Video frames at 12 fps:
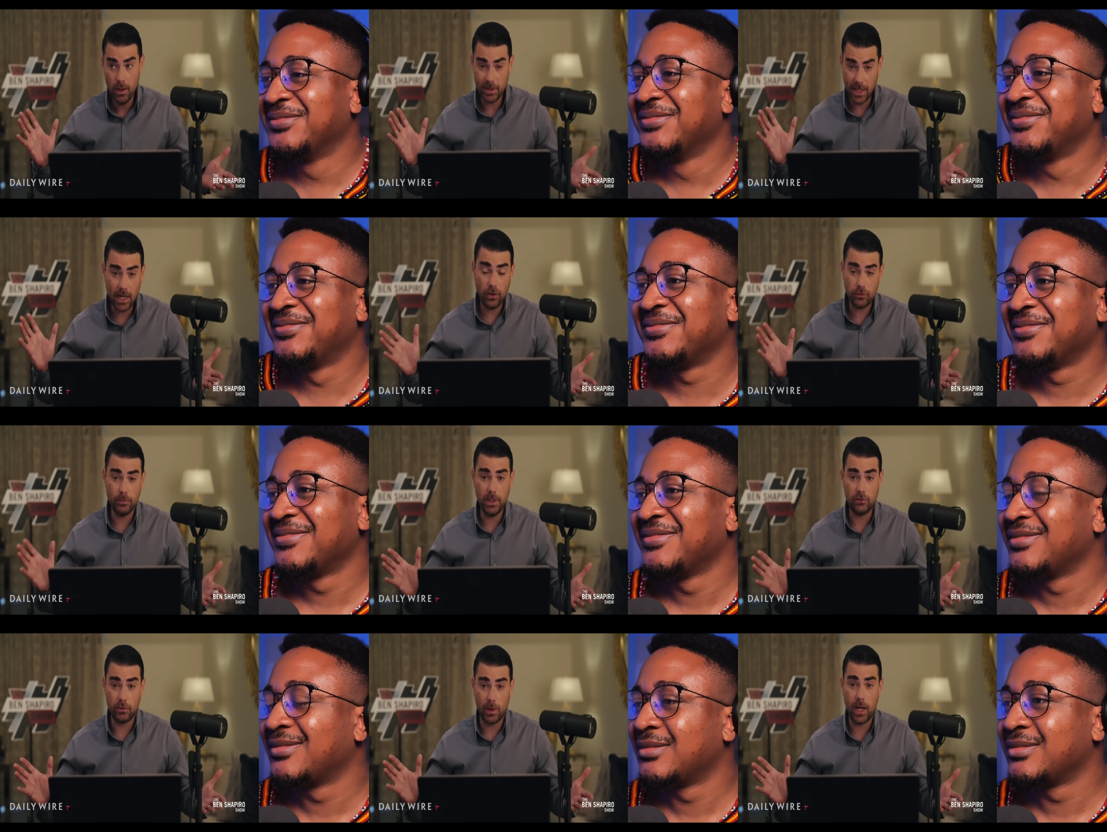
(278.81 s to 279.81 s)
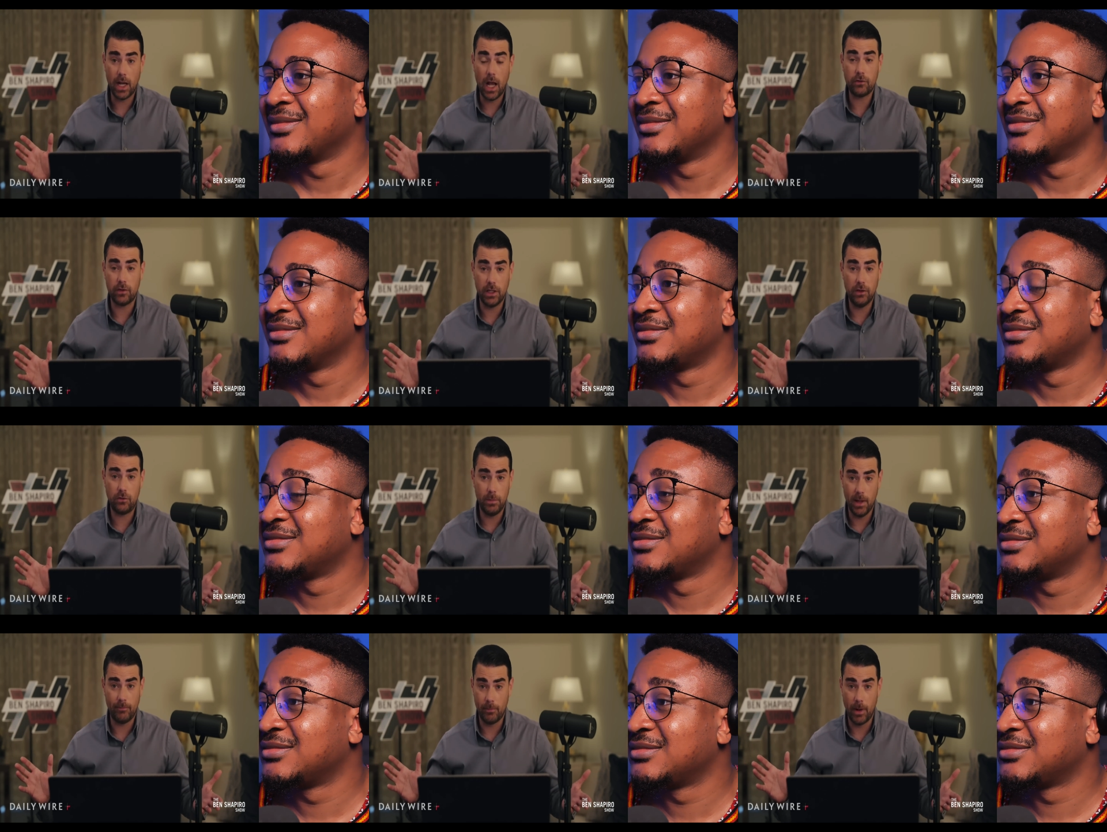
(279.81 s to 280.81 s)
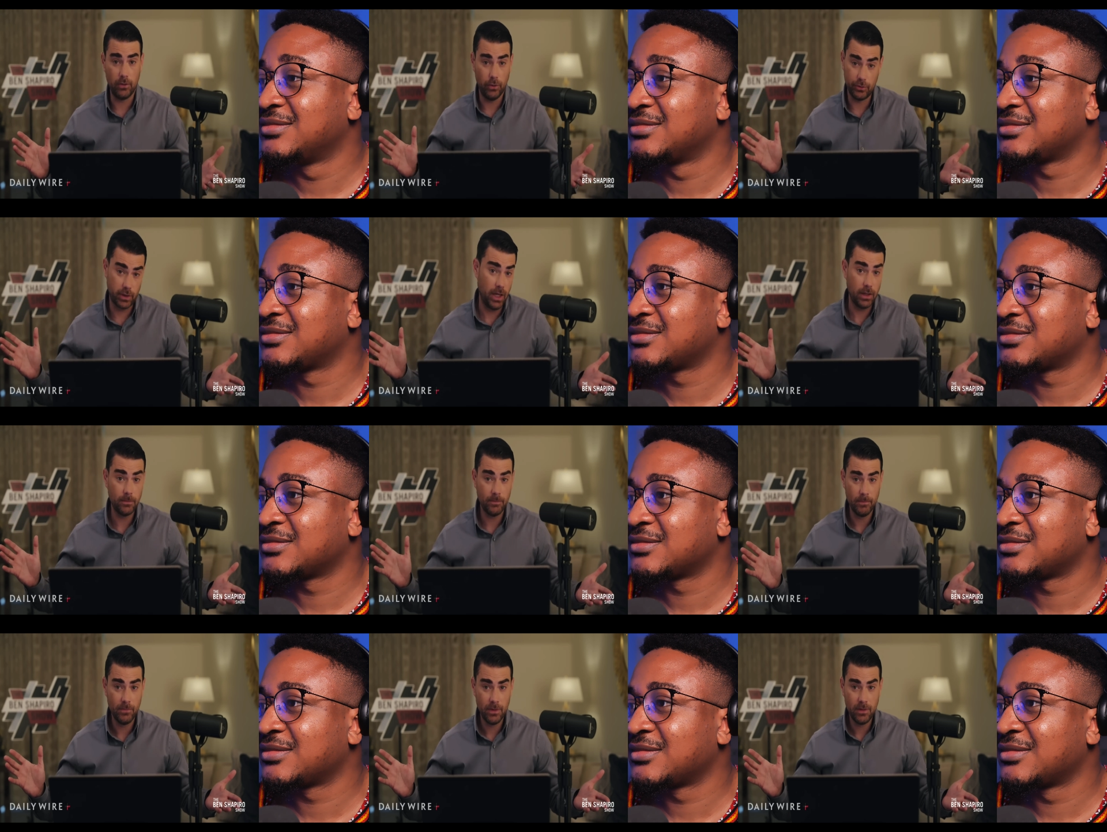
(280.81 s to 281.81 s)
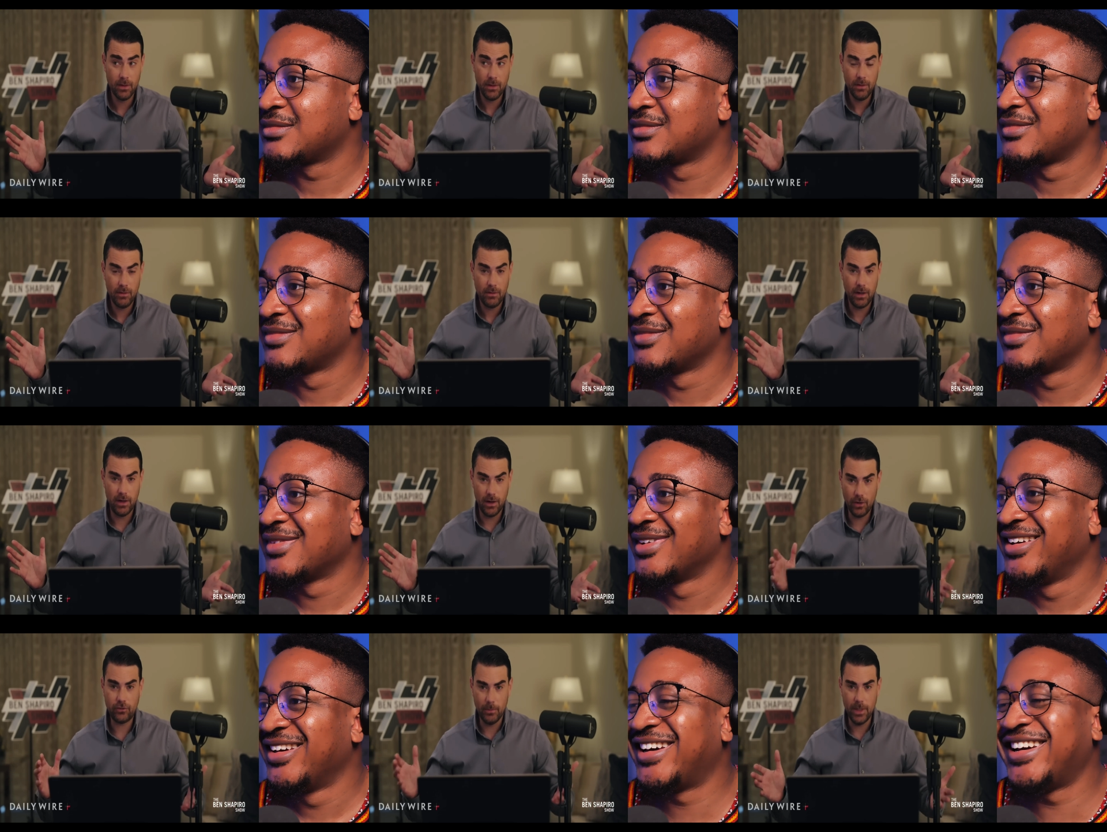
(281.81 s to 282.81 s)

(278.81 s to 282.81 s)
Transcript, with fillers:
Speaker 1: But that mm-hmm. also means that Ryan Gosling needs to be up for Martin Luther King, right? It also